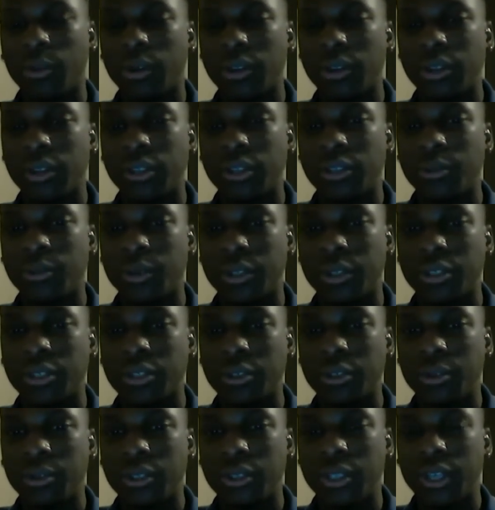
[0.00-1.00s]
diligently with the
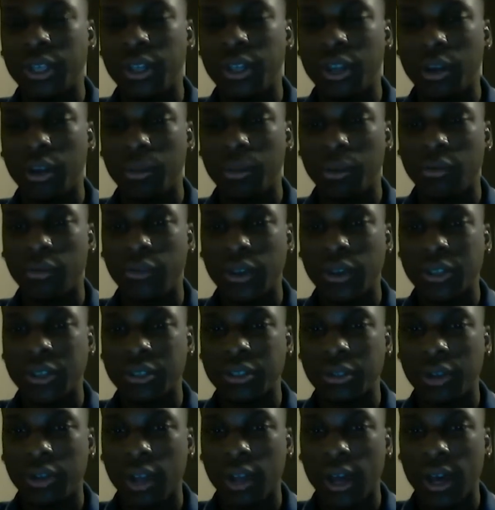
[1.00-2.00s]
students, getting them
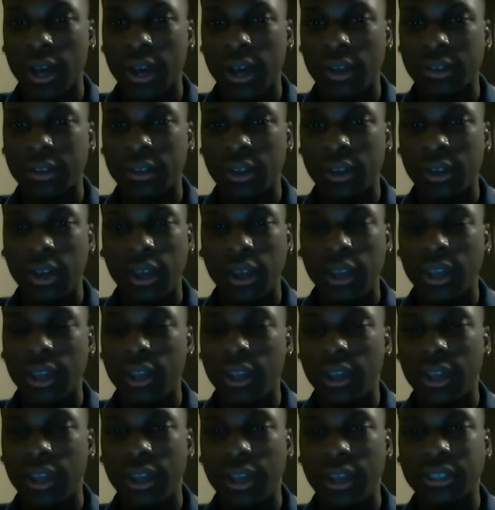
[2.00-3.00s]
professionalized, getting
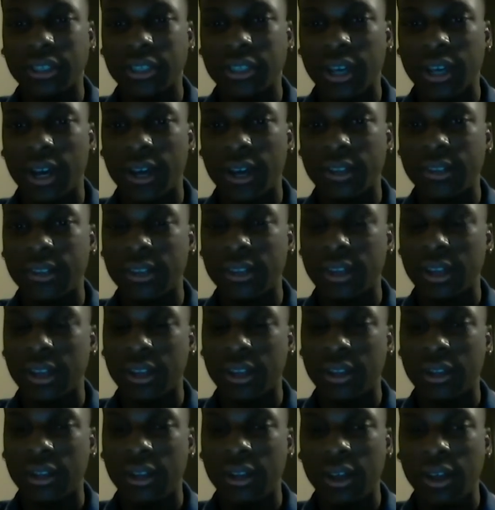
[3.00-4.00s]
headshots,
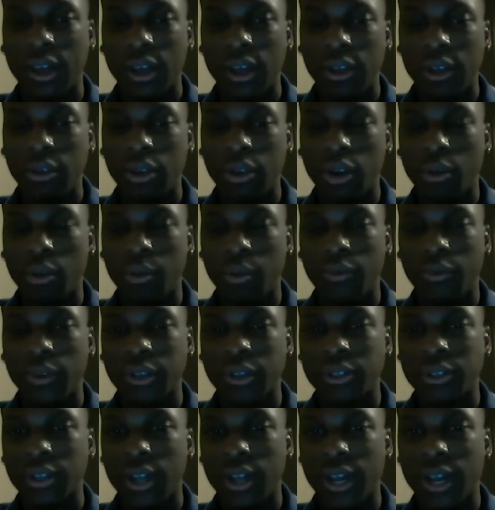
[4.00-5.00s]
getting
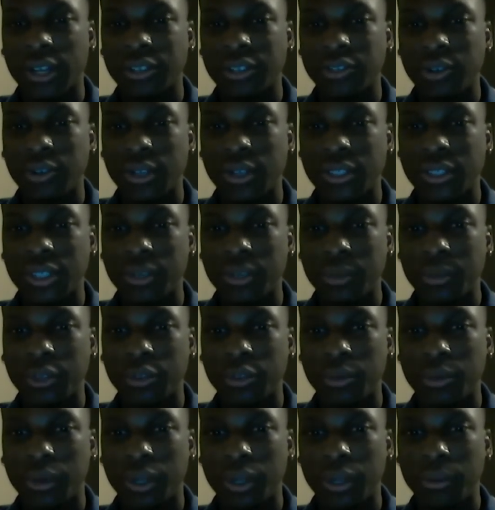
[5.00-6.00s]
professionalized dressing
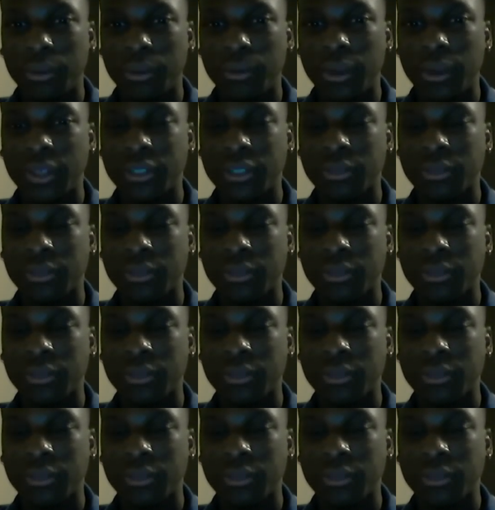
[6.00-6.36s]
between business